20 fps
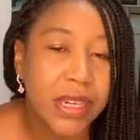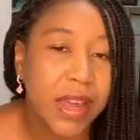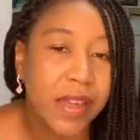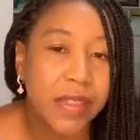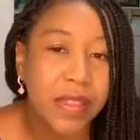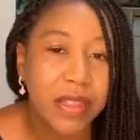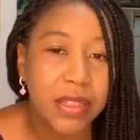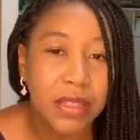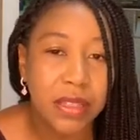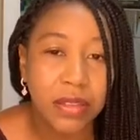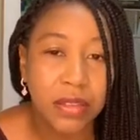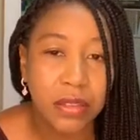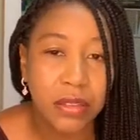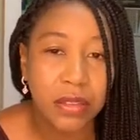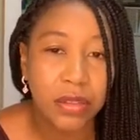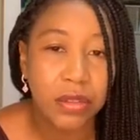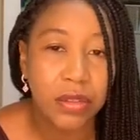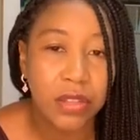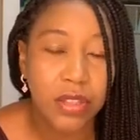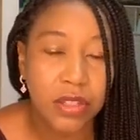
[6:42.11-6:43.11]
Now this
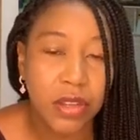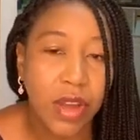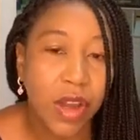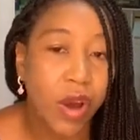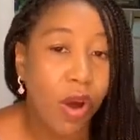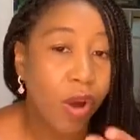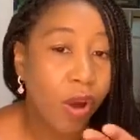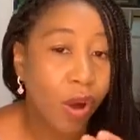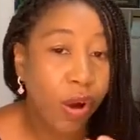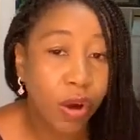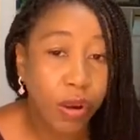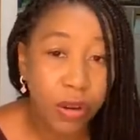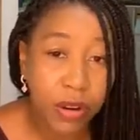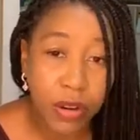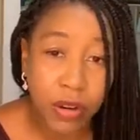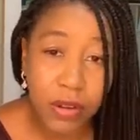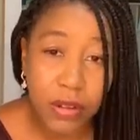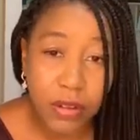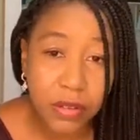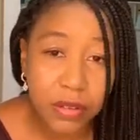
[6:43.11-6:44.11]
includes
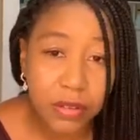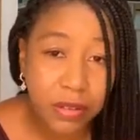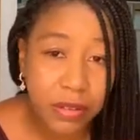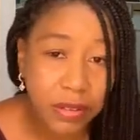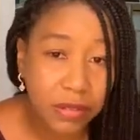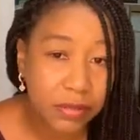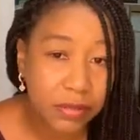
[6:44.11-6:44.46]
oral